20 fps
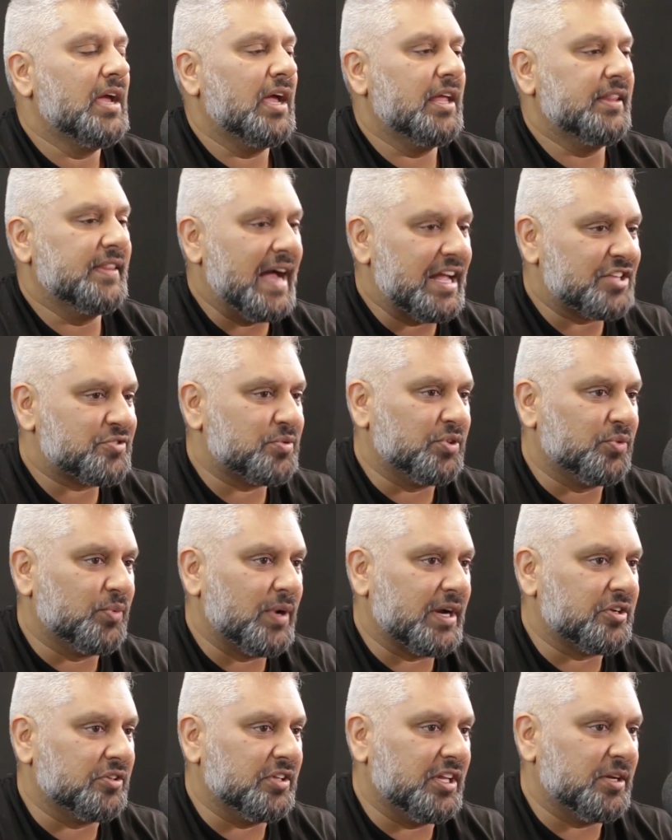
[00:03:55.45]
And that's when the
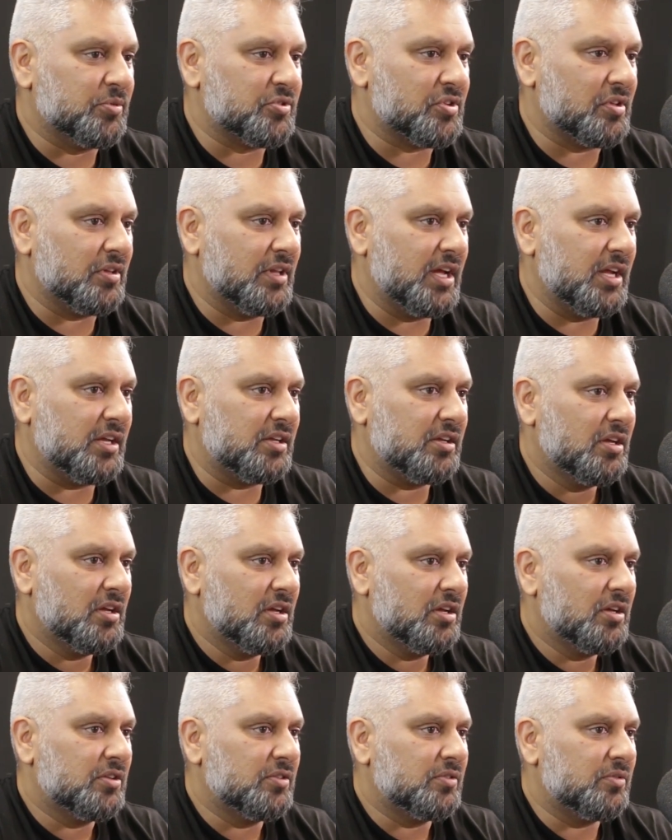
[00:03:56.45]
record labels are like,
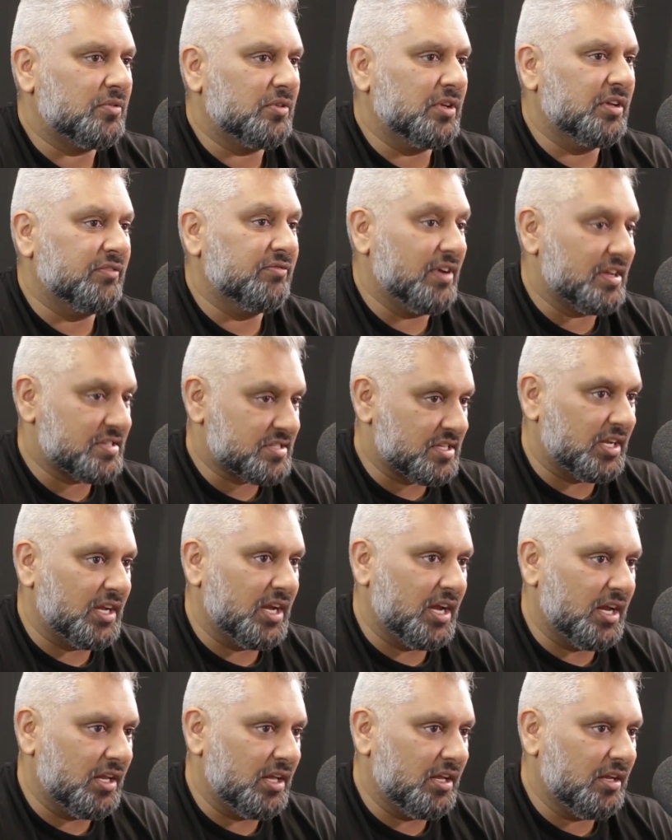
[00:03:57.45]

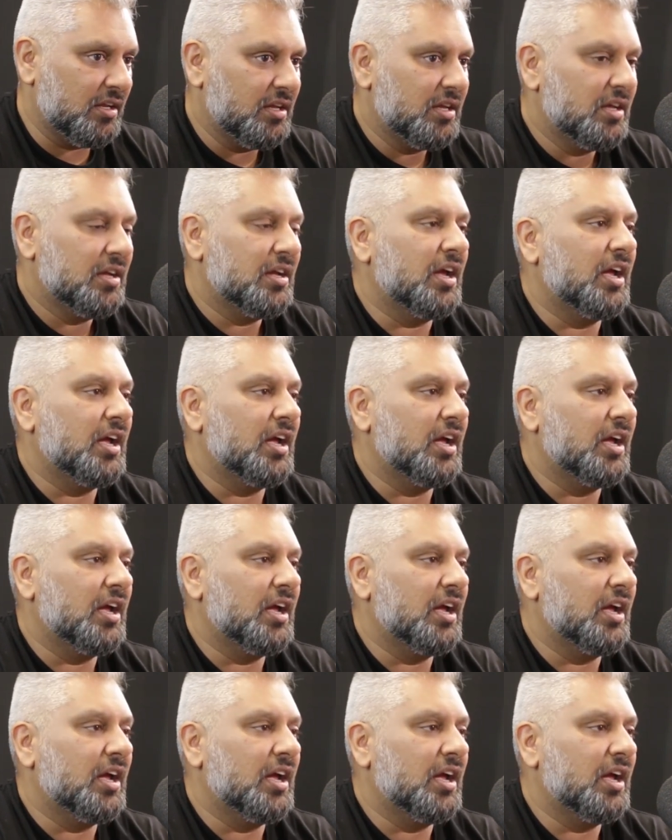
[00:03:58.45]
investigating